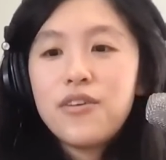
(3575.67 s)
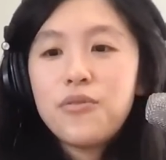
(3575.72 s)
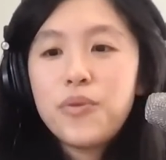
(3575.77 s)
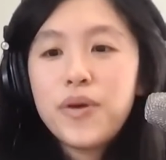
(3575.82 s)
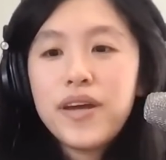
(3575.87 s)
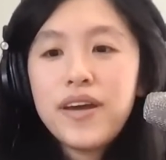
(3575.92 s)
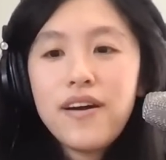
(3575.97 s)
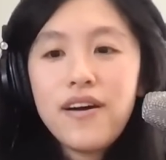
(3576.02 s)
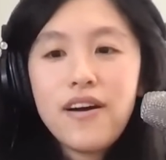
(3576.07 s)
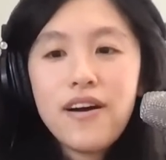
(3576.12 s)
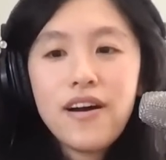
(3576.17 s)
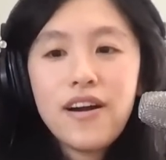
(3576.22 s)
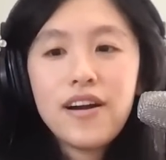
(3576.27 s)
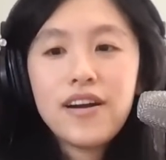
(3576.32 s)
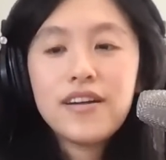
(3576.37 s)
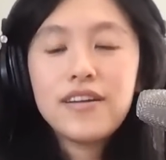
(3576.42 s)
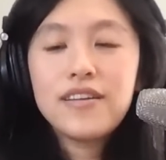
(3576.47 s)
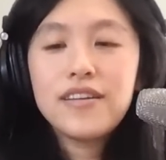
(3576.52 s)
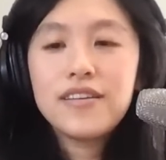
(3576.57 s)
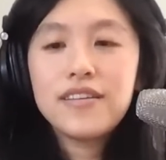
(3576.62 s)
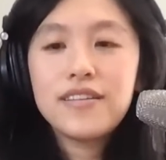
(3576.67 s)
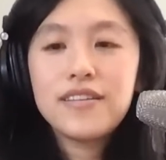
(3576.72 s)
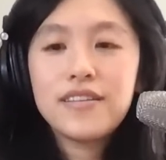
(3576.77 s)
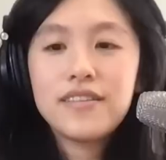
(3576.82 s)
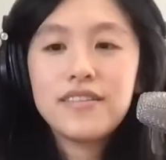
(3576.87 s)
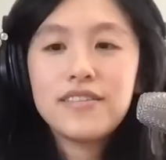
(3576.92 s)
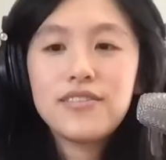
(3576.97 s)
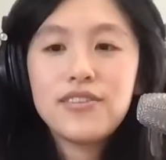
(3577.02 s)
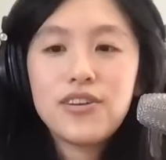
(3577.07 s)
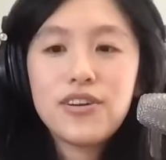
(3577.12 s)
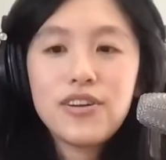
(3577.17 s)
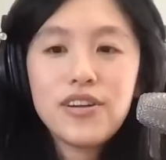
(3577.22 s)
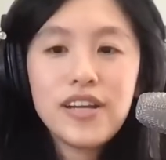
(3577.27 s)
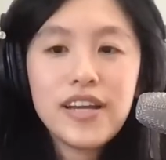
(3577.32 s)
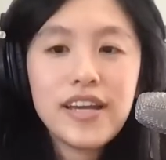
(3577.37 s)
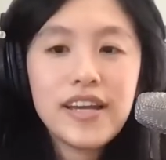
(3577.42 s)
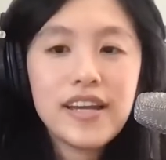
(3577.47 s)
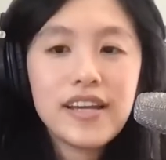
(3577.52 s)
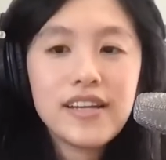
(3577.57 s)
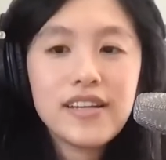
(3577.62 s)
we are
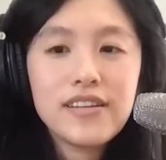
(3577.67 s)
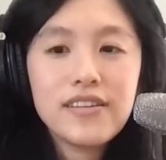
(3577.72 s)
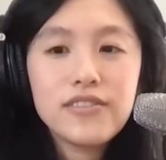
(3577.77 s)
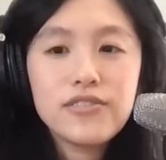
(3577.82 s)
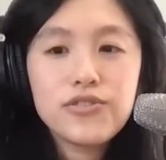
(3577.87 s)
learning